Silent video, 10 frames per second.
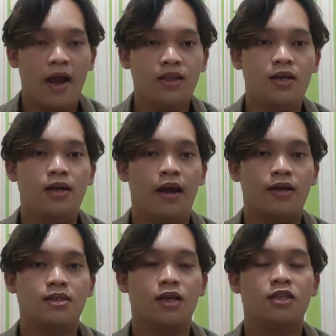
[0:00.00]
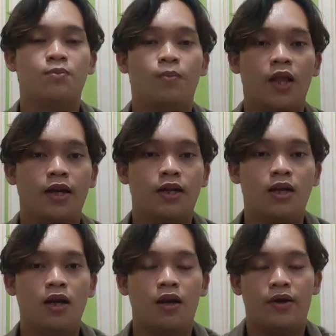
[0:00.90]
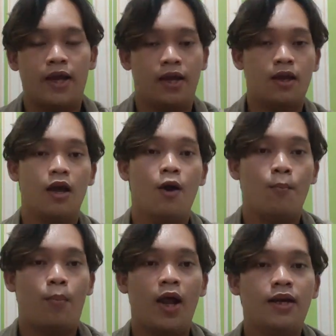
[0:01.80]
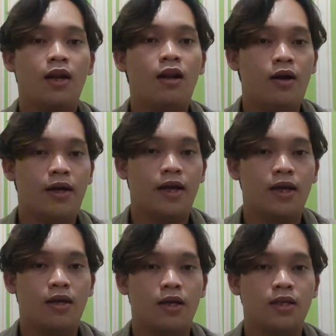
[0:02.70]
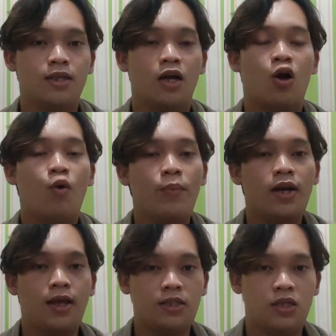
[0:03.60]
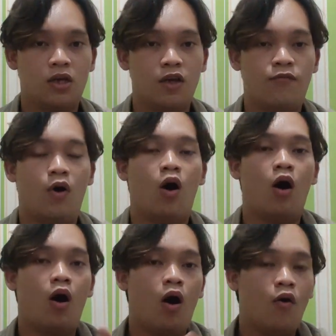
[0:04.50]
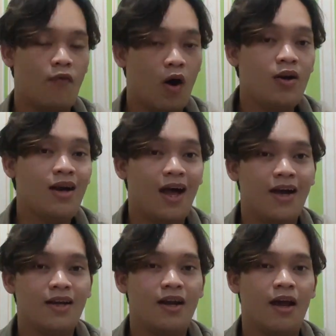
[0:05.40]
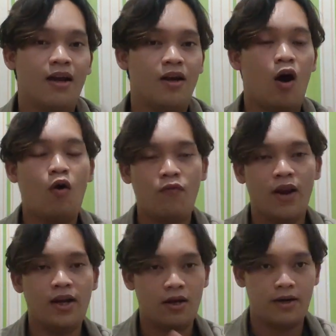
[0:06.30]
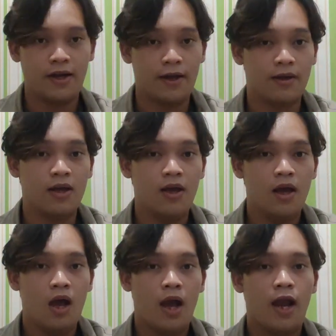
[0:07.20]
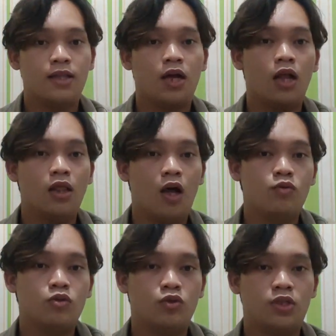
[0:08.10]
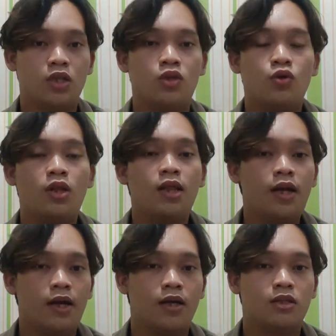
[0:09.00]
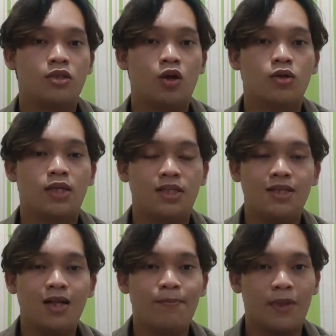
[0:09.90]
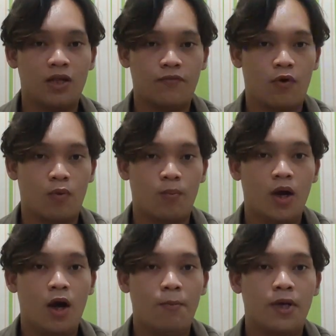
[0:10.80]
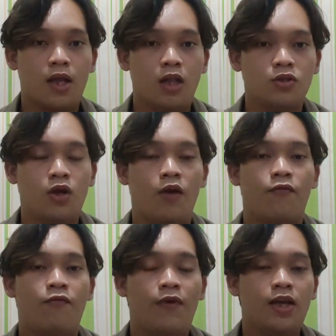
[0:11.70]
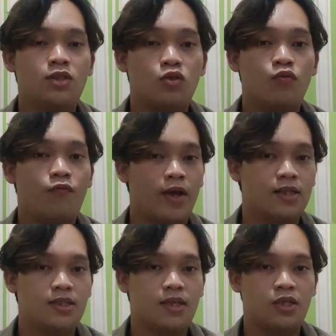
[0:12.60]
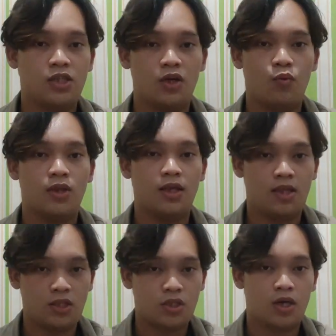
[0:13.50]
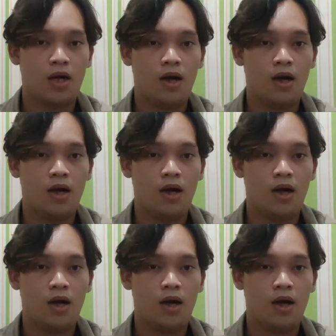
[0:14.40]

And the next is blended learning. Blended learning is a combination of online and offline learning. It allows students to learn through digital platform, but also have face-to-face session with the teacher.